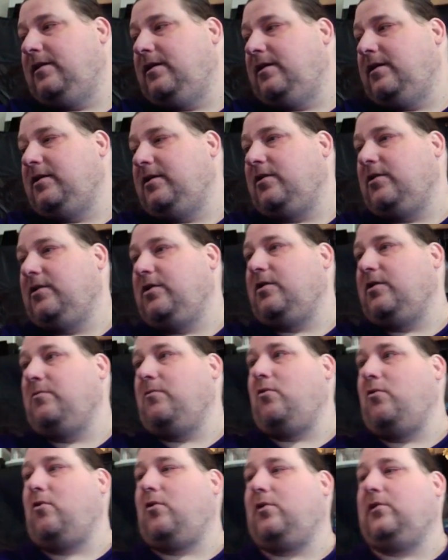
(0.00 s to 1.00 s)
you're
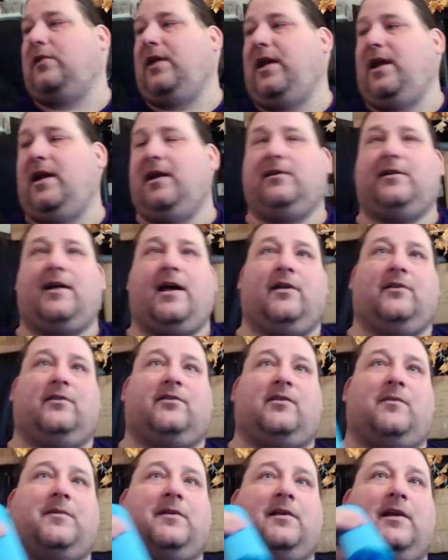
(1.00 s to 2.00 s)
more laying down
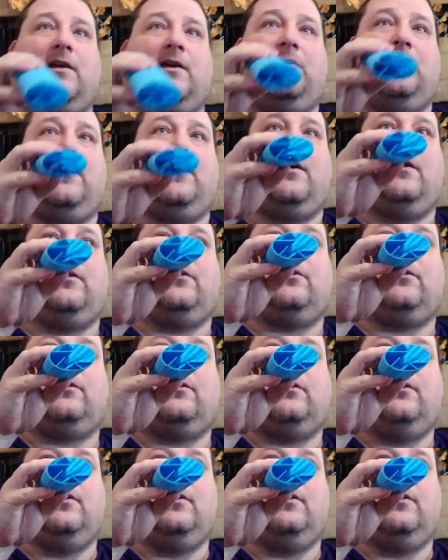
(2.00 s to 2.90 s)
something like this.